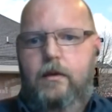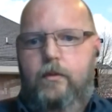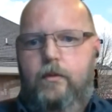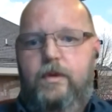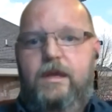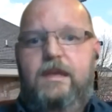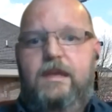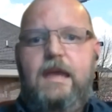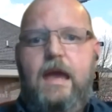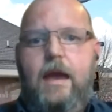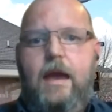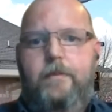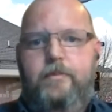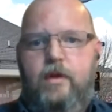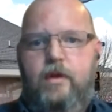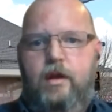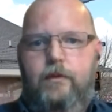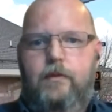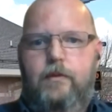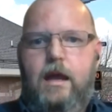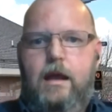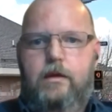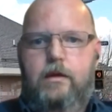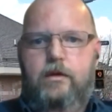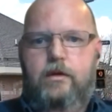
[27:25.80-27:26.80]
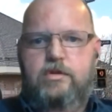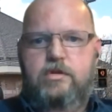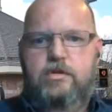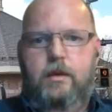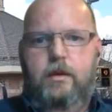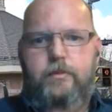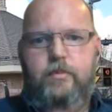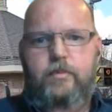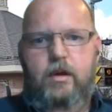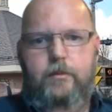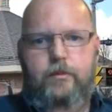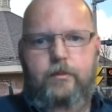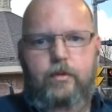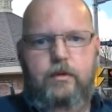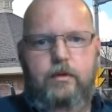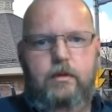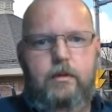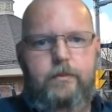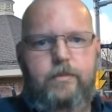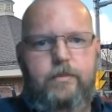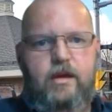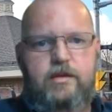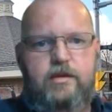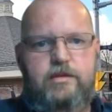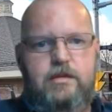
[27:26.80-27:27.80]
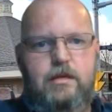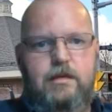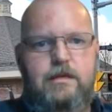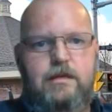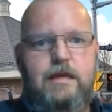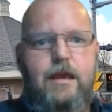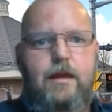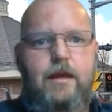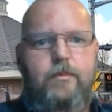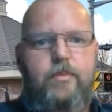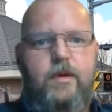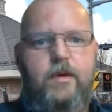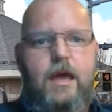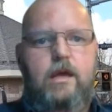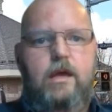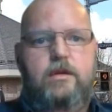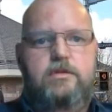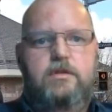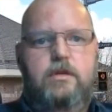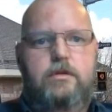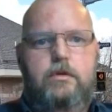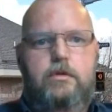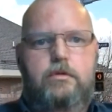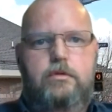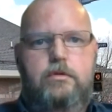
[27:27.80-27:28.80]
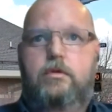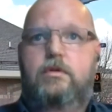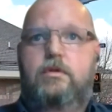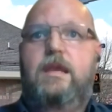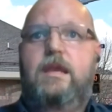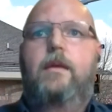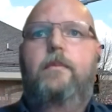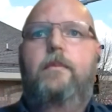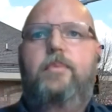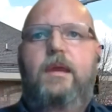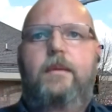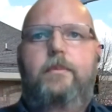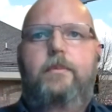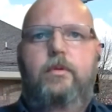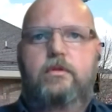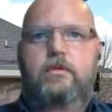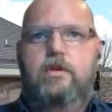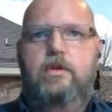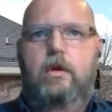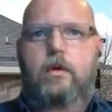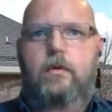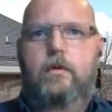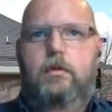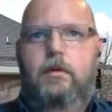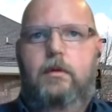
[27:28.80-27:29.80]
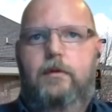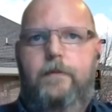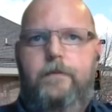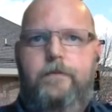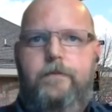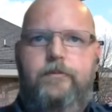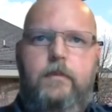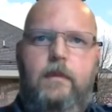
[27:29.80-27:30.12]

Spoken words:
we capped our ridership on board the bus to 10 passengers, or 10 people total.